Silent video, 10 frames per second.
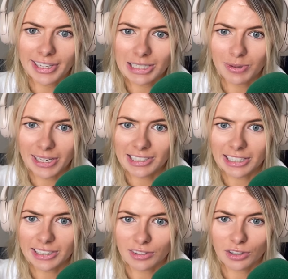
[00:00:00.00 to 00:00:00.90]
fancy him against
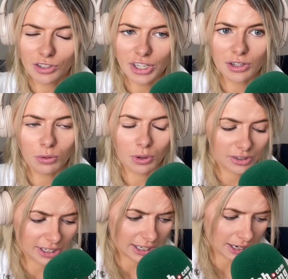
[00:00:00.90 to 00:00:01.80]
the likes of Sergino
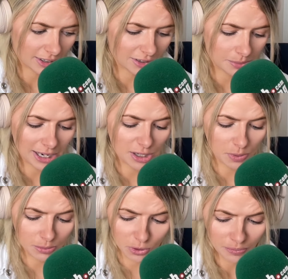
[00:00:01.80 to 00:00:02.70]
or a
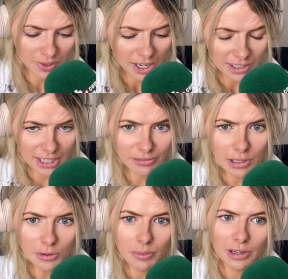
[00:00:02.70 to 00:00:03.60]
Majborough. But
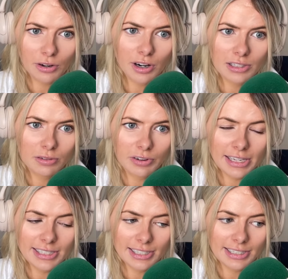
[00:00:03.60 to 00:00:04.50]
definitely looks a better horse for
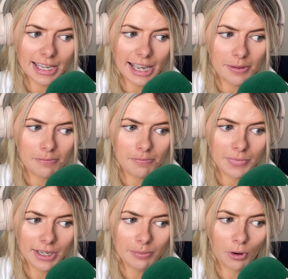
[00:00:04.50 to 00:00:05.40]
fences.
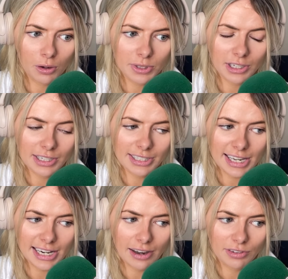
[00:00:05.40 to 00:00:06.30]
Paul was kind of
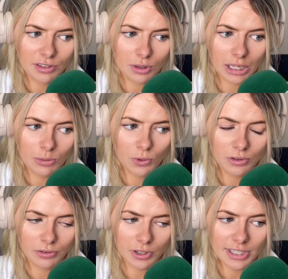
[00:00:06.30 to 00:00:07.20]
saying after he
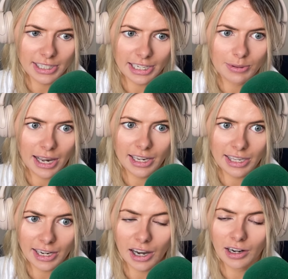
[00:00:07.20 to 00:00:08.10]
won the first day that
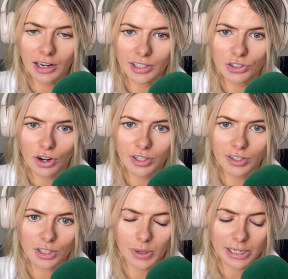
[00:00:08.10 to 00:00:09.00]
he had gotten a lot
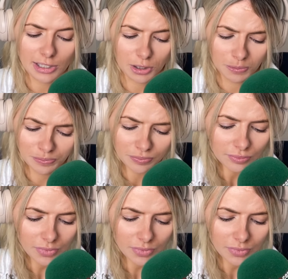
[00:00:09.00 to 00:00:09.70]
stronger as well. So